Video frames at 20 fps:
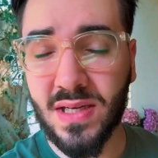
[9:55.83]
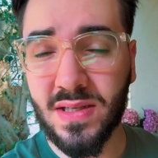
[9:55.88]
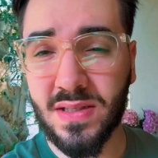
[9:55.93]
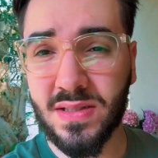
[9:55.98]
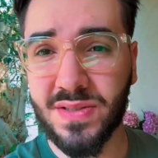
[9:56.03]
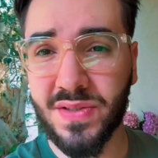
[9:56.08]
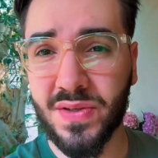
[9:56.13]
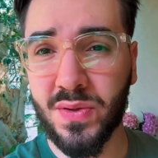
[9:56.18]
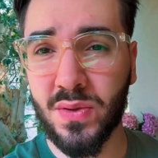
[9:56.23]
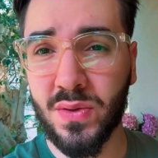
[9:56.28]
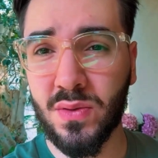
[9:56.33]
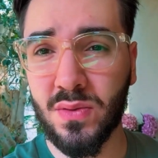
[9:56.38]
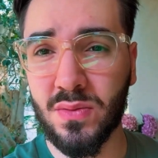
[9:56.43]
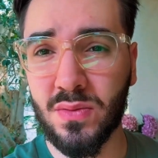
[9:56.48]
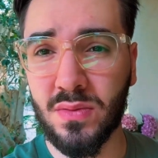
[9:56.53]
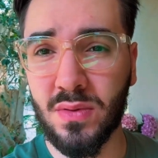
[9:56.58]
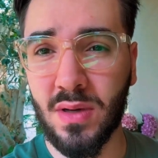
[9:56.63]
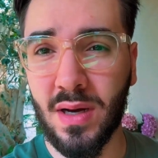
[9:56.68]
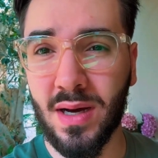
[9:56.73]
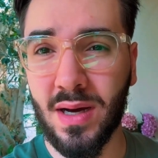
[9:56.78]

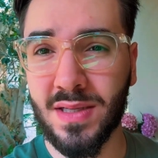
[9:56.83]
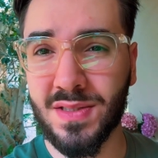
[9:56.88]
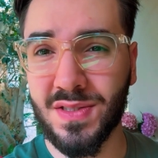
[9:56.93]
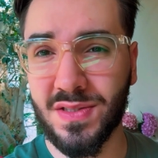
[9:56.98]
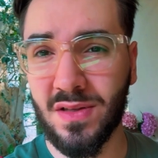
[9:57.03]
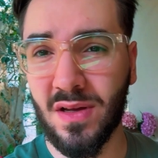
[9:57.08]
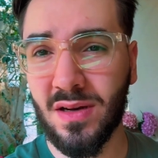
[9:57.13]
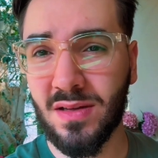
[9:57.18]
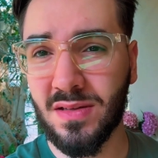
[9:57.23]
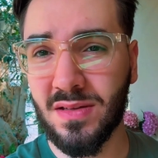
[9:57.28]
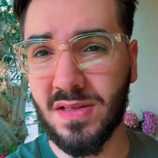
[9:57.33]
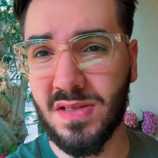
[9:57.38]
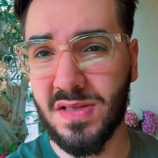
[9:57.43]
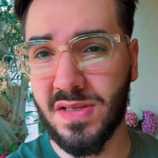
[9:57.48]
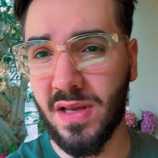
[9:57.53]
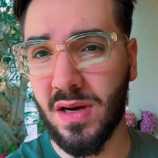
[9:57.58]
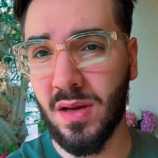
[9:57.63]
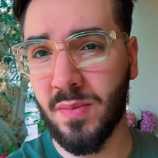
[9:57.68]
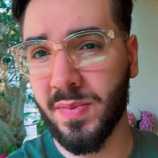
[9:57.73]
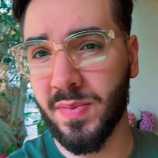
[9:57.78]
So I started the
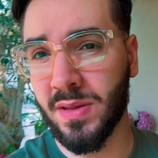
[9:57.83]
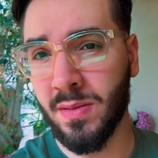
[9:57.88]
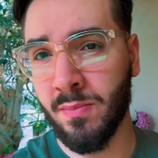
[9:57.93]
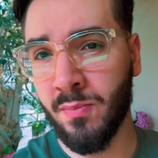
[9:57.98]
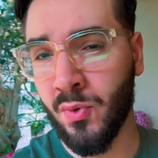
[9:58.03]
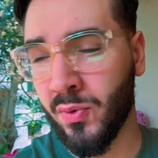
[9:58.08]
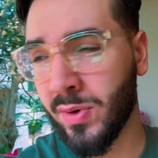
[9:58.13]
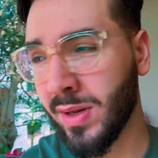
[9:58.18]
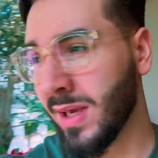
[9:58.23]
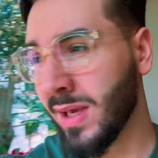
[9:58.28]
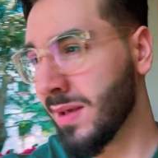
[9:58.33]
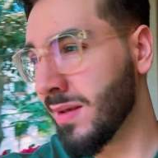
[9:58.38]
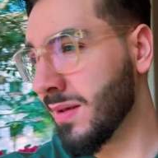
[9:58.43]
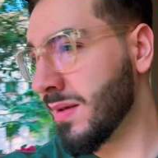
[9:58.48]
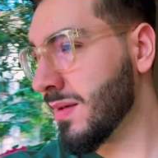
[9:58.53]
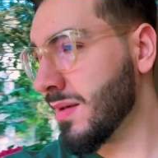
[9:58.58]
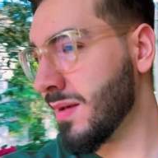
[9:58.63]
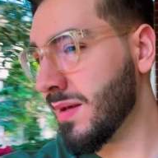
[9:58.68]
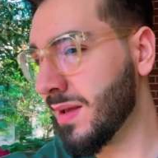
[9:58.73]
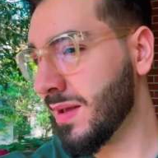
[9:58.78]
setup in the
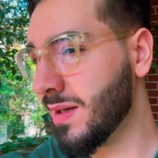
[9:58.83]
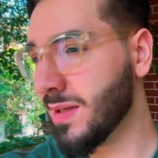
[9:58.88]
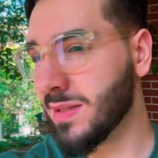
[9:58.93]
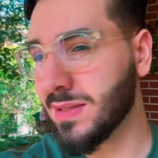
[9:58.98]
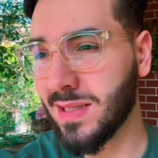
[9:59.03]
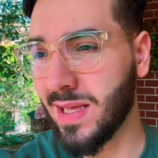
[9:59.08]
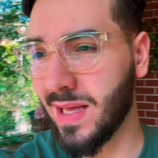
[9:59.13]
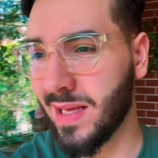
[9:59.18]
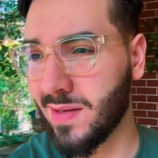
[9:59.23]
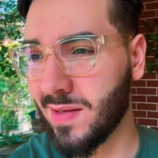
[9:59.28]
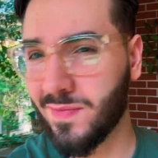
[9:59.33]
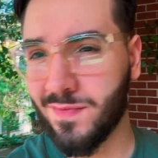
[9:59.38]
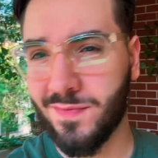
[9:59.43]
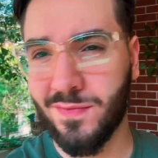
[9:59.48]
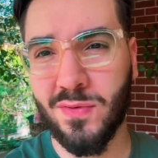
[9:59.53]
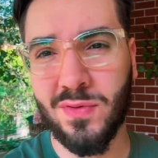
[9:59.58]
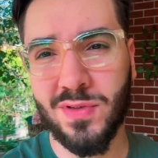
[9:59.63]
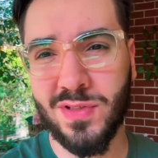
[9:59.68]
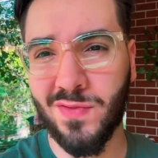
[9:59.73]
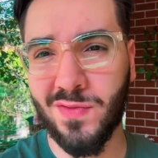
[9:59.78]
morning and it's like
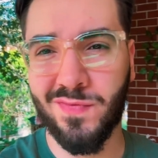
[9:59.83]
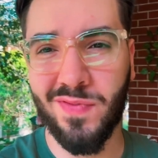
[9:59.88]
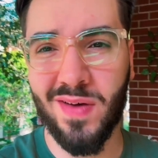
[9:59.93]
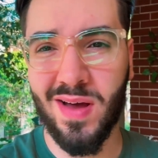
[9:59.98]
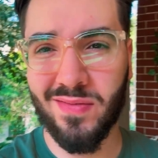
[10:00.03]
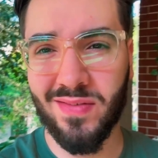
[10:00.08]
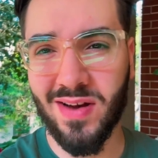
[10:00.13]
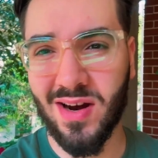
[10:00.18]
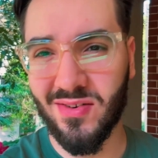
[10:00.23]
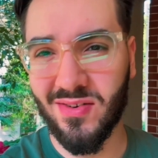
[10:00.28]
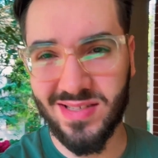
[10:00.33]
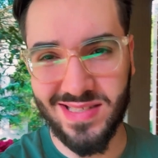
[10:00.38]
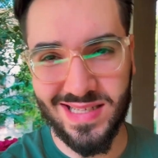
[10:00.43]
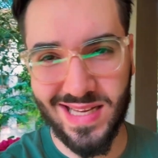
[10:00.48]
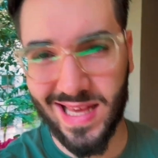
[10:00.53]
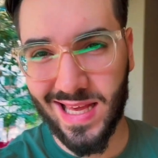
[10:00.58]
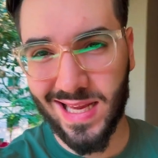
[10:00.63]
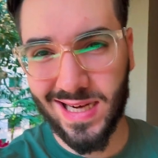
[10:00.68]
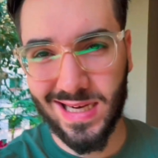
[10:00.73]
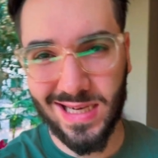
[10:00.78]
4 to 5 hours
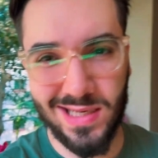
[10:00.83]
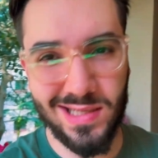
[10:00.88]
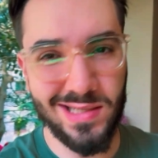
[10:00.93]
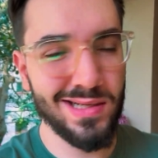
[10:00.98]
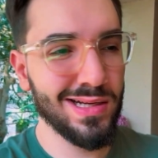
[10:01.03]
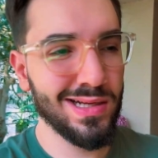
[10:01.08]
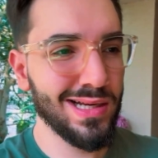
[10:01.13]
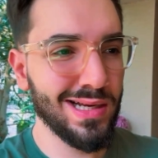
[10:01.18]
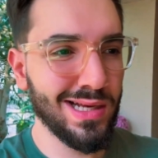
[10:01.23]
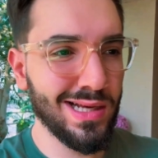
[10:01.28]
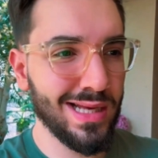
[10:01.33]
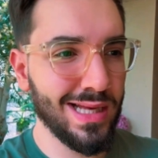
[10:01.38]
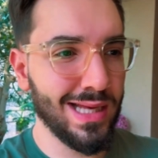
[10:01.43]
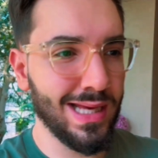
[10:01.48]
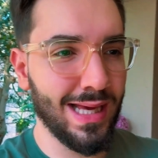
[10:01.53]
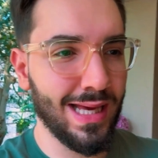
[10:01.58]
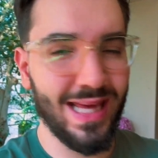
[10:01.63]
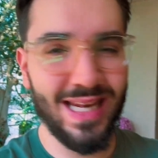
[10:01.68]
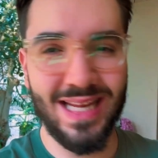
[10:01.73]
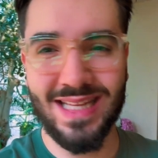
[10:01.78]
later
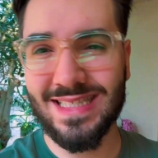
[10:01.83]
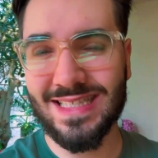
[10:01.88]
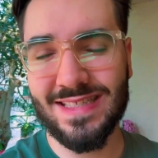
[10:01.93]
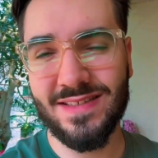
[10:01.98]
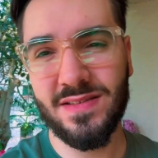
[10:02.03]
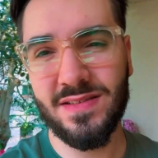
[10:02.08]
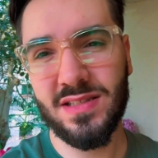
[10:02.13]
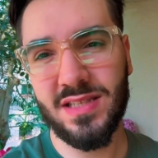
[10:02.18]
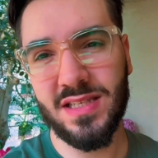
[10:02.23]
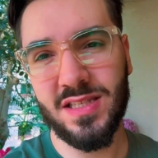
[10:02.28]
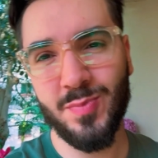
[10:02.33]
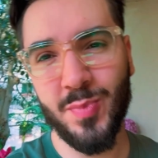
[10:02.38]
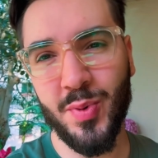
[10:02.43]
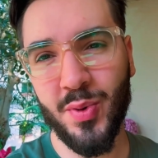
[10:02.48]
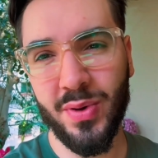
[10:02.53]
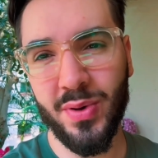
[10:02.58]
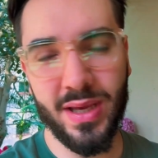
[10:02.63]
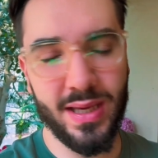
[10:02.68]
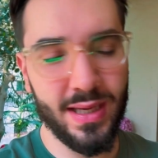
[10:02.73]
and it still says booting